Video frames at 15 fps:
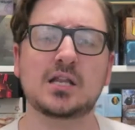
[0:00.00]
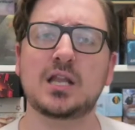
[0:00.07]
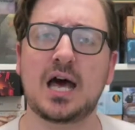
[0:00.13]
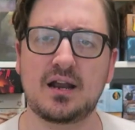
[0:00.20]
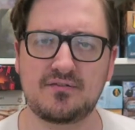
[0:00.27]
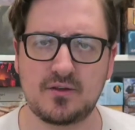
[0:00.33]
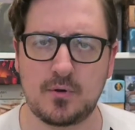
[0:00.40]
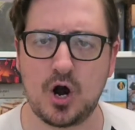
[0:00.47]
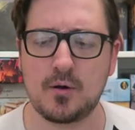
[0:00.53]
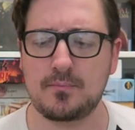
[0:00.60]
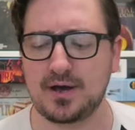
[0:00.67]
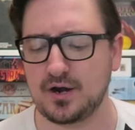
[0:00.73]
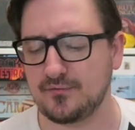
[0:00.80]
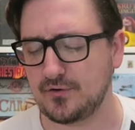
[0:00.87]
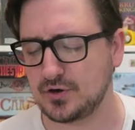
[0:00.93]
A lot of them are
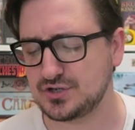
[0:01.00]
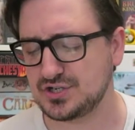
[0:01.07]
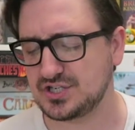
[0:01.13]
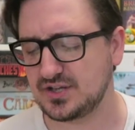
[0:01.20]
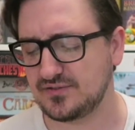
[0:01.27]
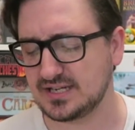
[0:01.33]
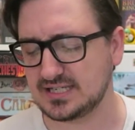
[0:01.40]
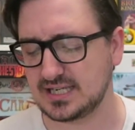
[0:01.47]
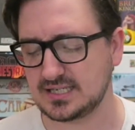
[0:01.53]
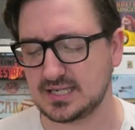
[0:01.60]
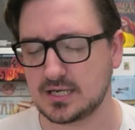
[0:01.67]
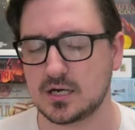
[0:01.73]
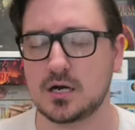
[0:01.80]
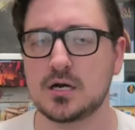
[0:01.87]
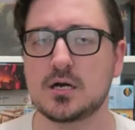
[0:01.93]
better versions of
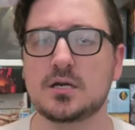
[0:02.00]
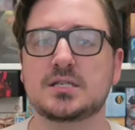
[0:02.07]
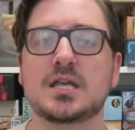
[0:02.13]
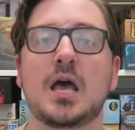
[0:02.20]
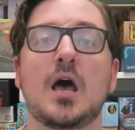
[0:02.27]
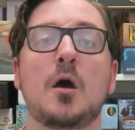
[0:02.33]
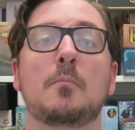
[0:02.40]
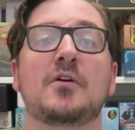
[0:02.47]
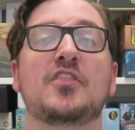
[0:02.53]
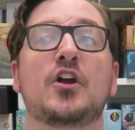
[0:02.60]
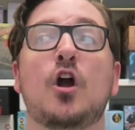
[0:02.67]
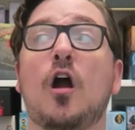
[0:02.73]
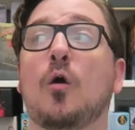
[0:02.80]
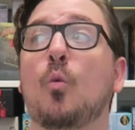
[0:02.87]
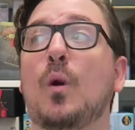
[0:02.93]
existing cards, but
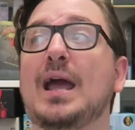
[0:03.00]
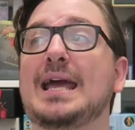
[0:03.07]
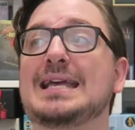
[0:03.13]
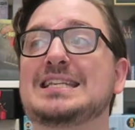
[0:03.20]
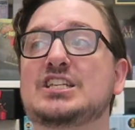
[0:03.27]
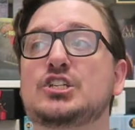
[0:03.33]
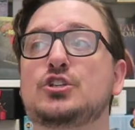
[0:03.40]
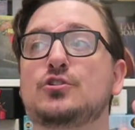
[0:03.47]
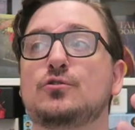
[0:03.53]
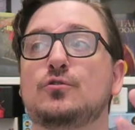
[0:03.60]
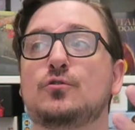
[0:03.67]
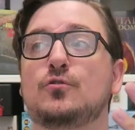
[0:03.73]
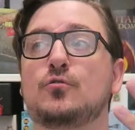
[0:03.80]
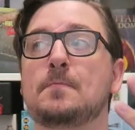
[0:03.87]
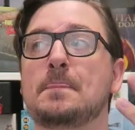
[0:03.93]
there are ways
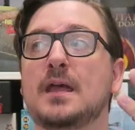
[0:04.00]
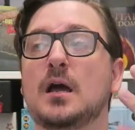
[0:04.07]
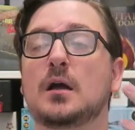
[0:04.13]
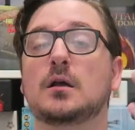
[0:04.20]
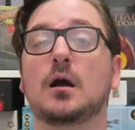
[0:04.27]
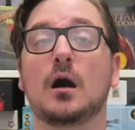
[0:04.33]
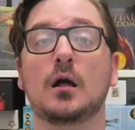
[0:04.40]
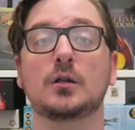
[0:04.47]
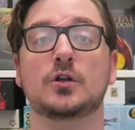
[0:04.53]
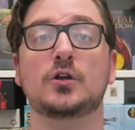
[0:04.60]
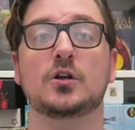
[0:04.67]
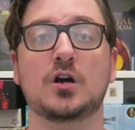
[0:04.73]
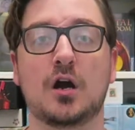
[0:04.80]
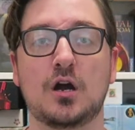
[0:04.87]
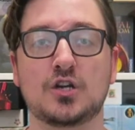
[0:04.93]
to cull
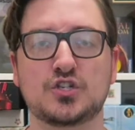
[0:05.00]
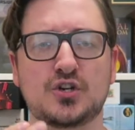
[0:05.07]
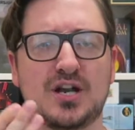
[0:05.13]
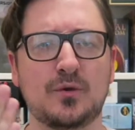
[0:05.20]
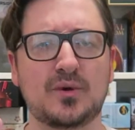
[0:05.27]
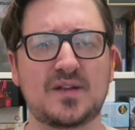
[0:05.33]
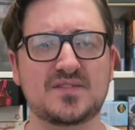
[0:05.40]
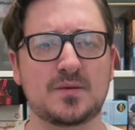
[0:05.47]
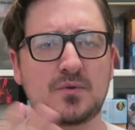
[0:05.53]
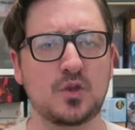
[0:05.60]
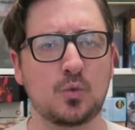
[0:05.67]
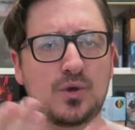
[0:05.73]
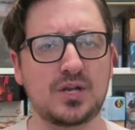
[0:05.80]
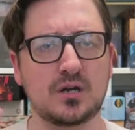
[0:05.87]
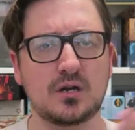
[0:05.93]
your cards or get rid of some of
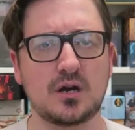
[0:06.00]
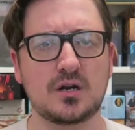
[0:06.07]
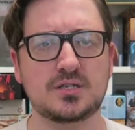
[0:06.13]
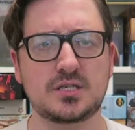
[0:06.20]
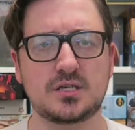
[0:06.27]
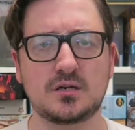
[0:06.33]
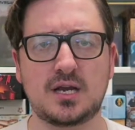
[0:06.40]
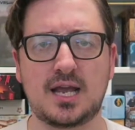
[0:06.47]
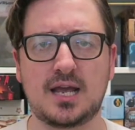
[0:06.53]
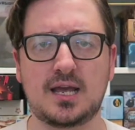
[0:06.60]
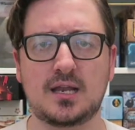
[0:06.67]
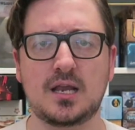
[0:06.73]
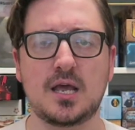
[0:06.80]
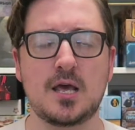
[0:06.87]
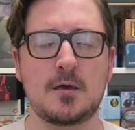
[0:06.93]
the weaker cards in your
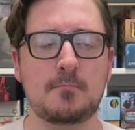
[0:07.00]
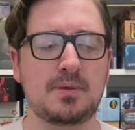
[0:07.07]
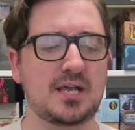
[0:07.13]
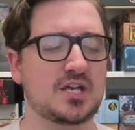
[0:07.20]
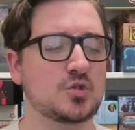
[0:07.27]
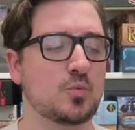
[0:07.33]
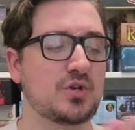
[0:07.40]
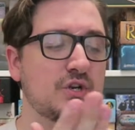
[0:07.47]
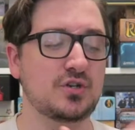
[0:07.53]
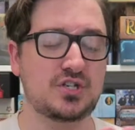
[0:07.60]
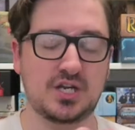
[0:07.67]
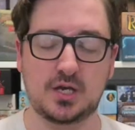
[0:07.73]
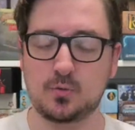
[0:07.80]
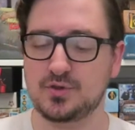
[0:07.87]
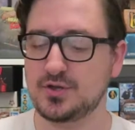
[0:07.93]
hand, because when you're
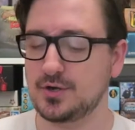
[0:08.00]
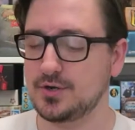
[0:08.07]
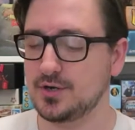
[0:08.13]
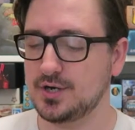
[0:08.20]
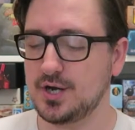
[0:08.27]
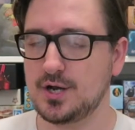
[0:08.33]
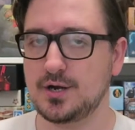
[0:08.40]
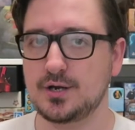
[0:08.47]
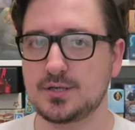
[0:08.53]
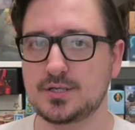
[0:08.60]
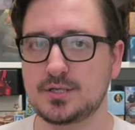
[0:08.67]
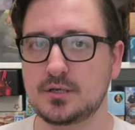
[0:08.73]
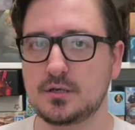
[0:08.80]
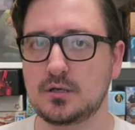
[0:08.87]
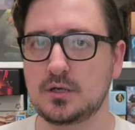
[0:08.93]
done with all your cards,